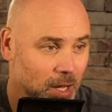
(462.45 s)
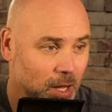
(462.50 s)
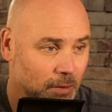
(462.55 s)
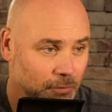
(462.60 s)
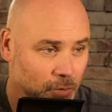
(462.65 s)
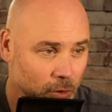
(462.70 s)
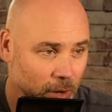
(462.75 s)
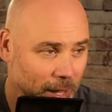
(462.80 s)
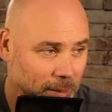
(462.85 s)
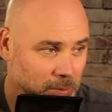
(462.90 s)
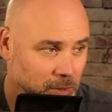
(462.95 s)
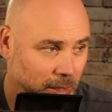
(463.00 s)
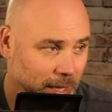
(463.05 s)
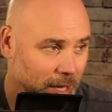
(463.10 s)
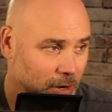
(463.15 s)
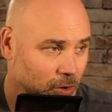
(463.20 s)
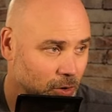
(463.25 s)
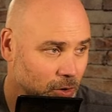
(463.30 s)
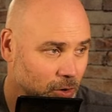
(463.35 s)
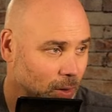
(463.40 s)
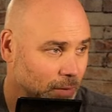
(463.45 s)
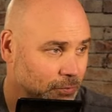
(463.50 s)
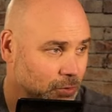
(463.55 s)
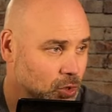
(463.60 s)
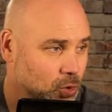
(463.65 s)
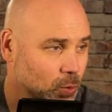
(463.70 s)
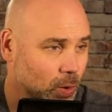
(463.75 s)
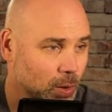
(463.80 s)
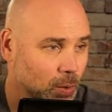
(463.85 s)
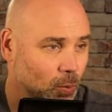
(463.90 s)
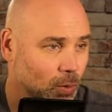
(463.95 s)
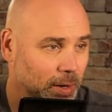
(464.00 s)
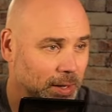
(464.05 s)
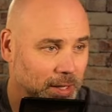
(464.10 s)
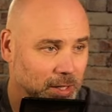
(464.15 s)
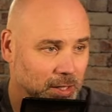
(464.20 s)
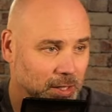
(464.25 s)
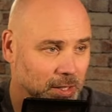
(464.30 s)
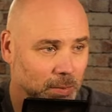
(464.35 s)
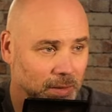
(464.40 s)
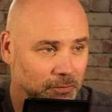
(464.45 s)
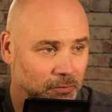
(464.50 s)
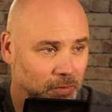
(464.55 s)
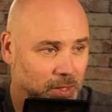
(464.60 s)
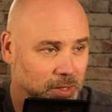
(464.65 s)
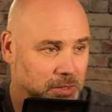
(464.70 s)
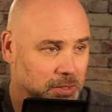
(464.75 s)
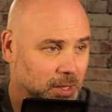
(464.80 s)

A few games later, he went for 21 against Memphis.